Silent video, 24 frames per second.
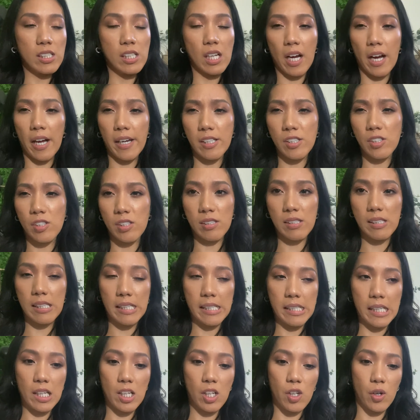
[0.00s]
I kind of just
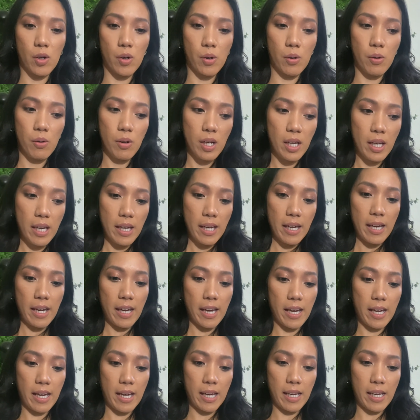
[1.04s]
let it go
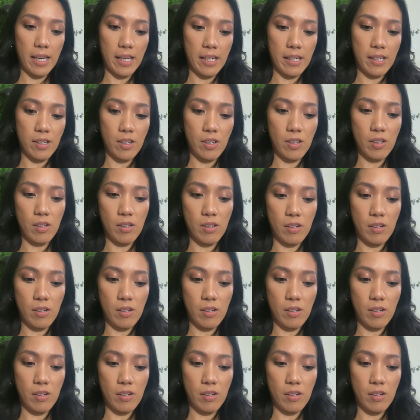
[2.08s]
and